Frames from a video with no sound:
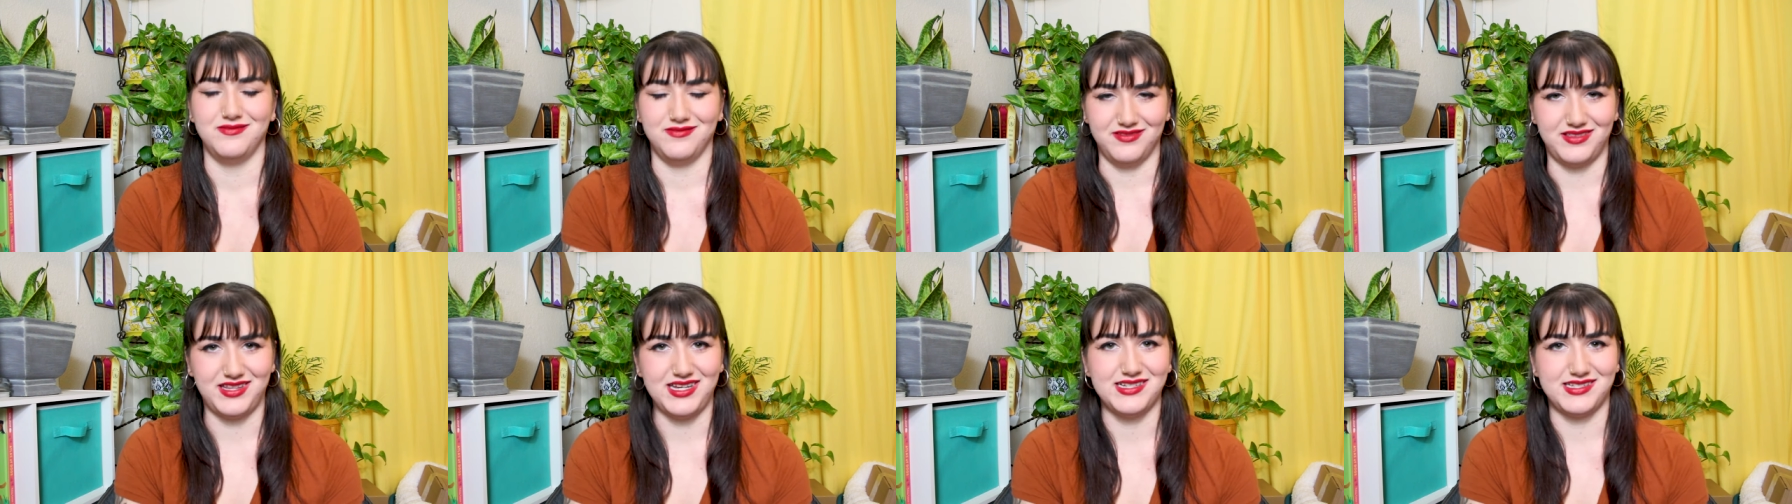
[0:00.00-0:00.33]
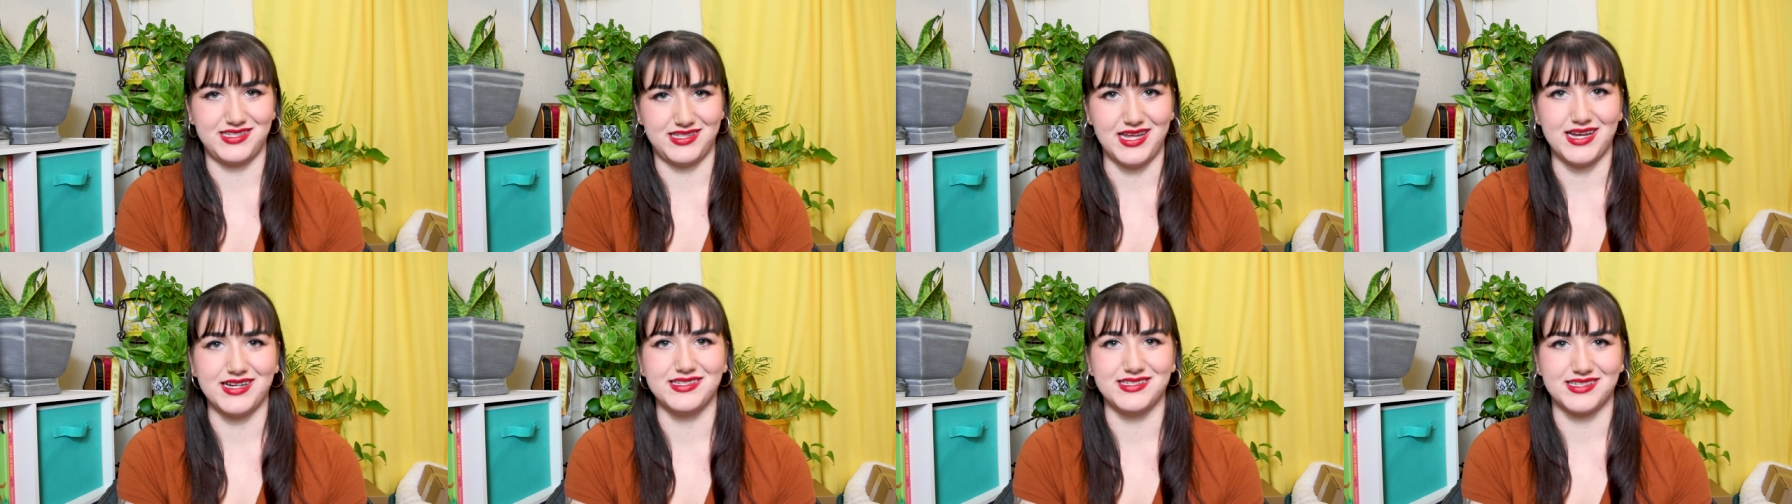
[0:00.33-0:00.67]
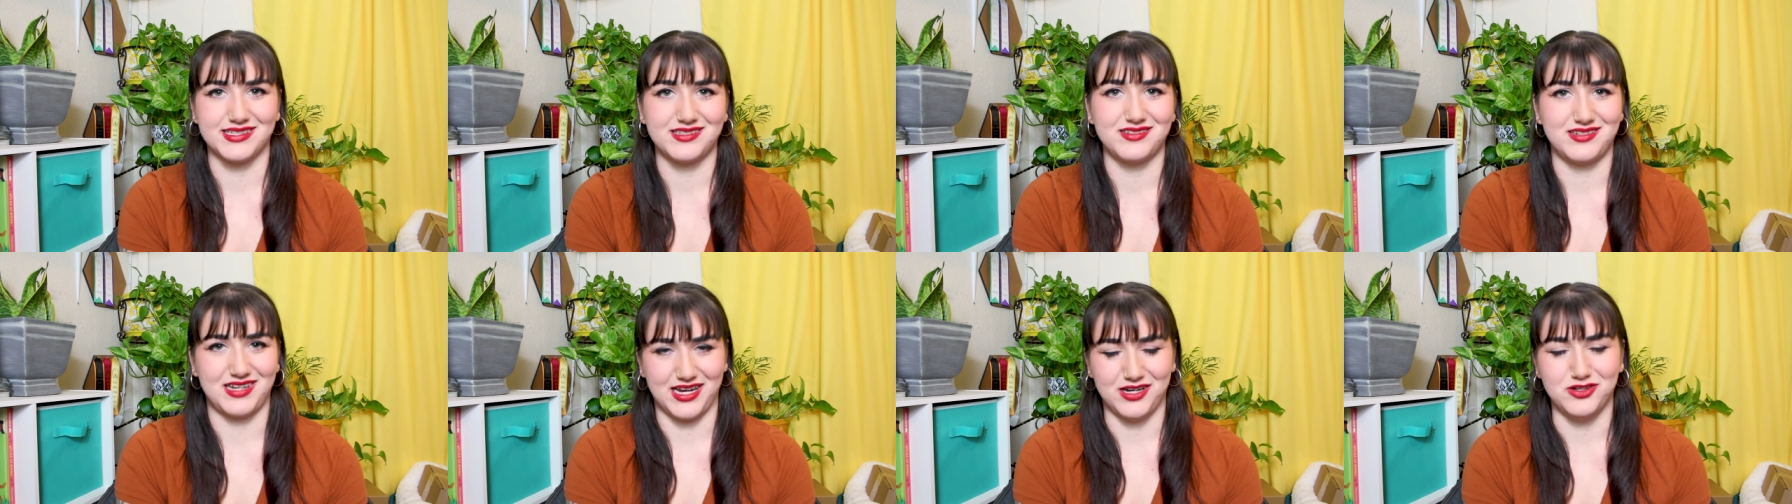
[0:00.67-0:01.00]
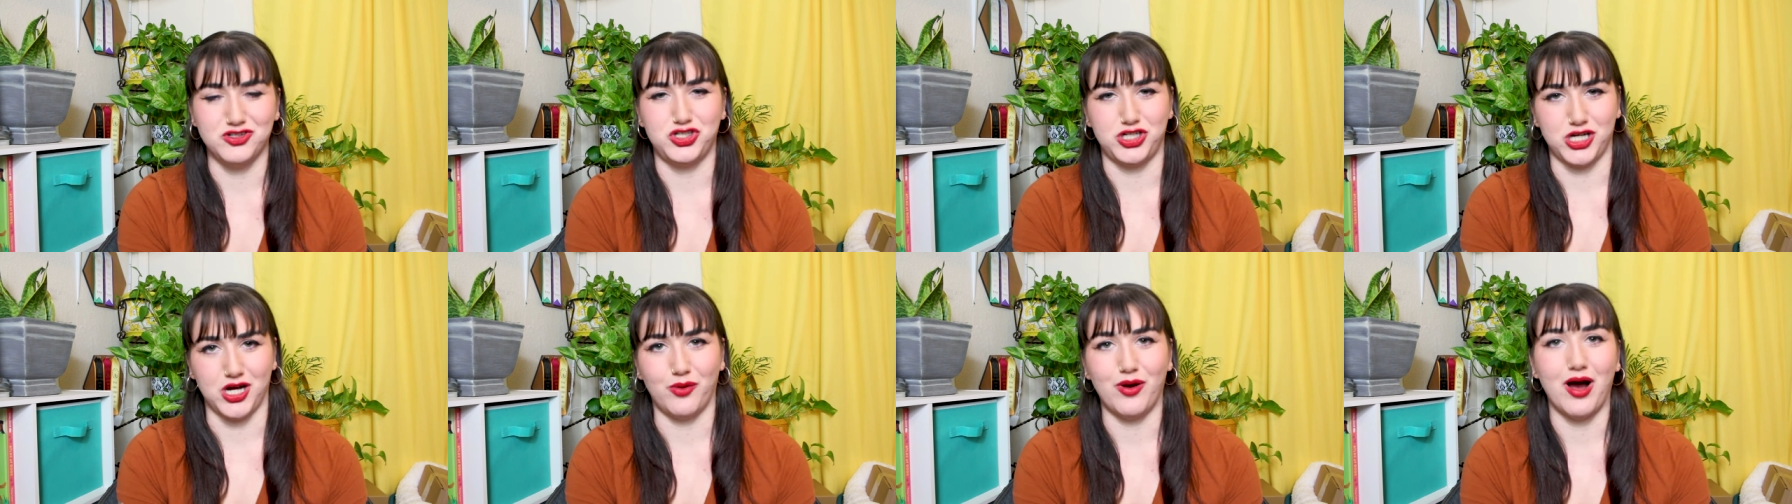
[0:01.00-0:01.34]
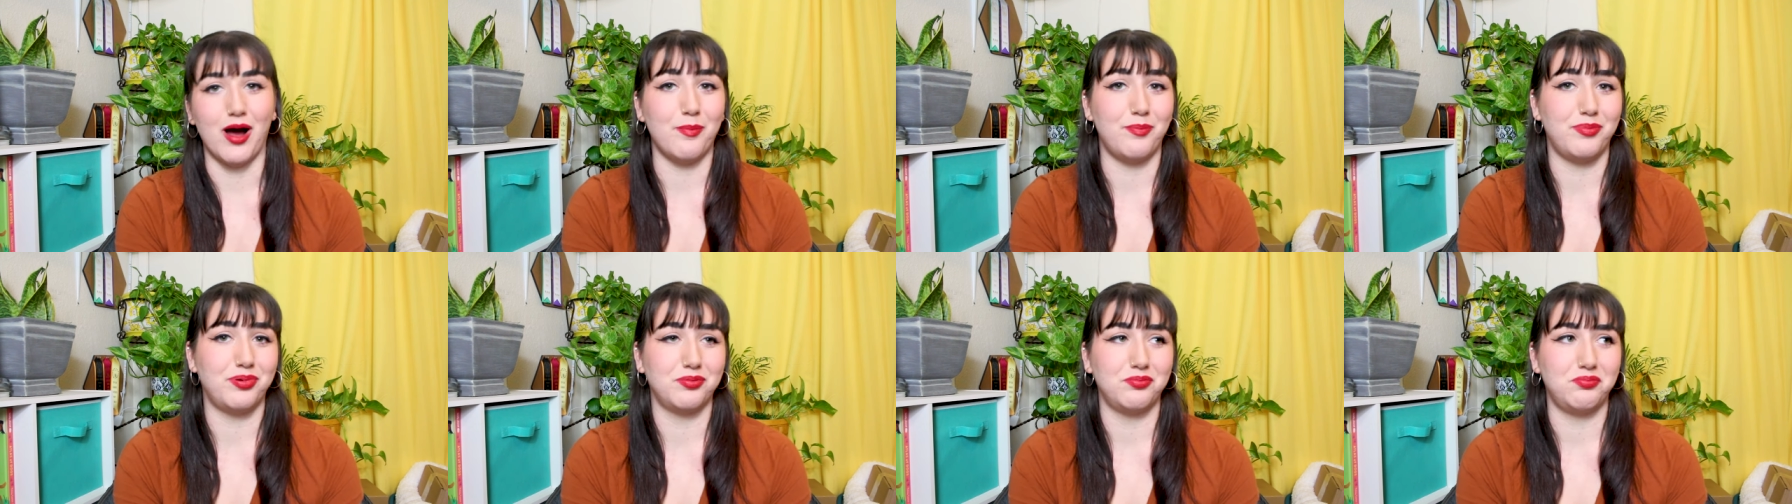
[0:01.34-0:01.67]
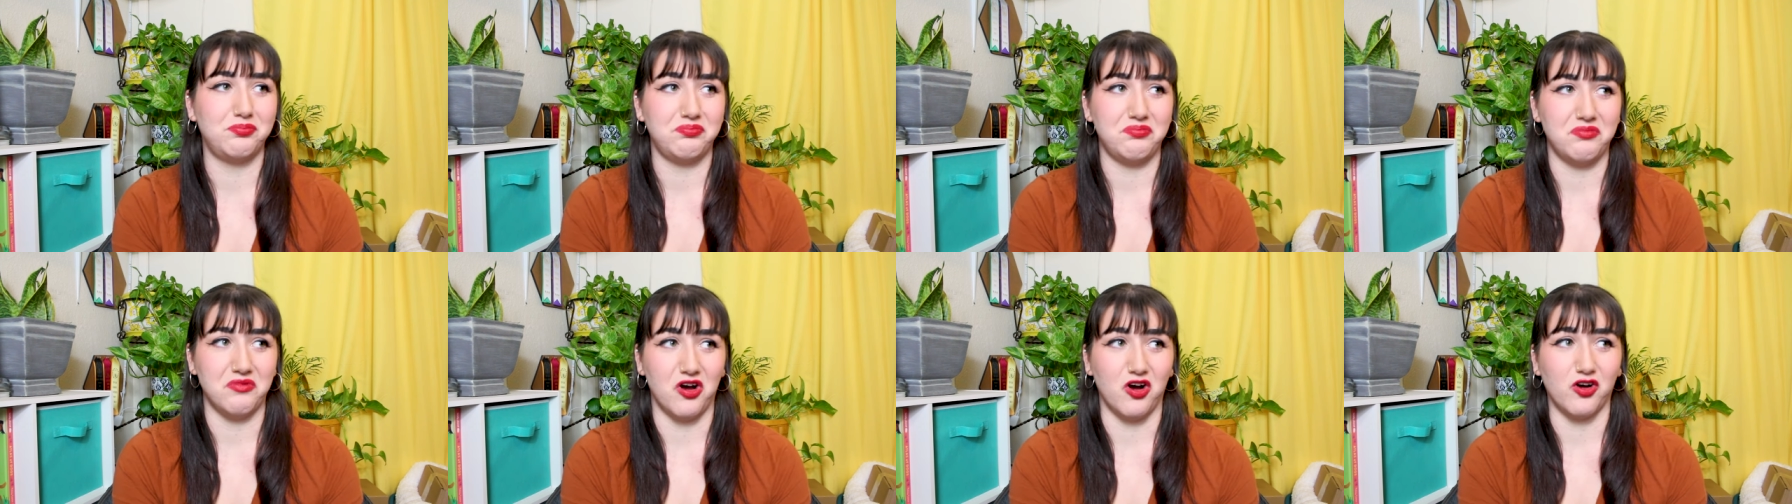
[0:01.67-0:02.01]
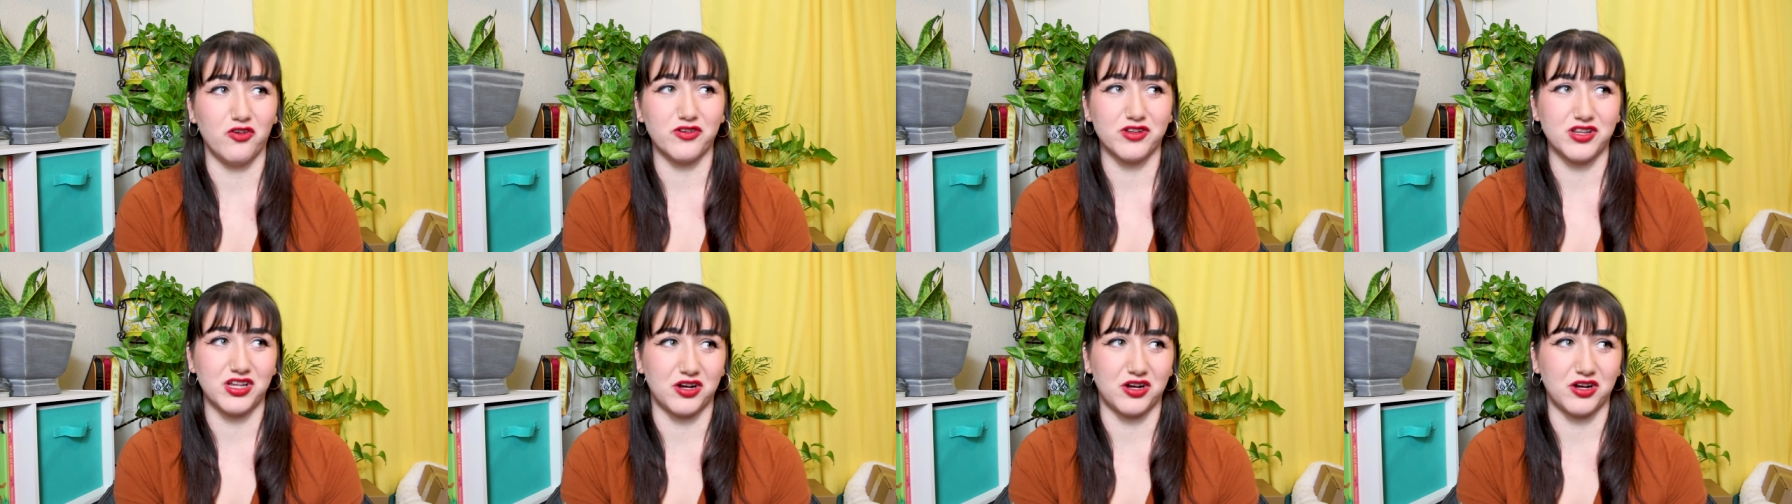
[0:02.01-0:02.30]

these things can show up over